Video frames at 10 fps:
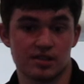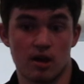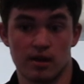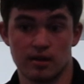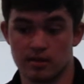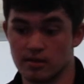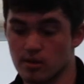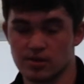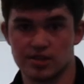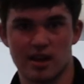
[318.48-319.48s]
on
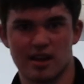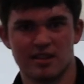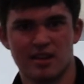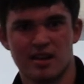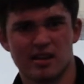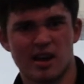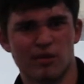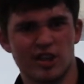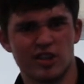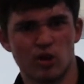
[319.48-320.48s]
those not
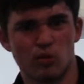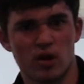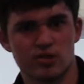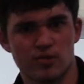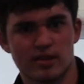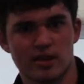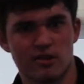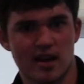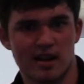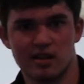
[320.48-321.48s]
really good ones right
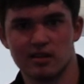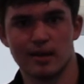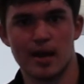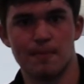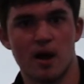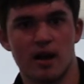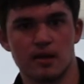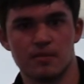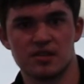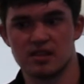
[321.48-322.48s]
there, kind of light
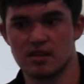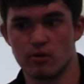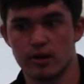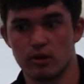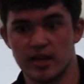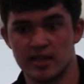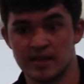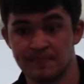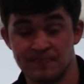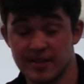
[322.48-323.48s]
pocket missed in the oil. And,
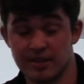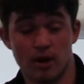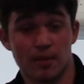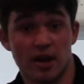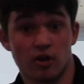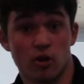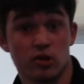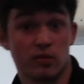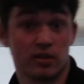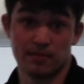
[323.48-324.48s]
I'm not going to
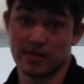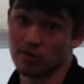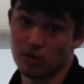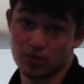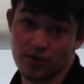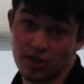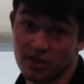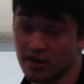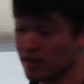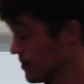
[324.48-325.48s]
argue with them. That one looked pretty good.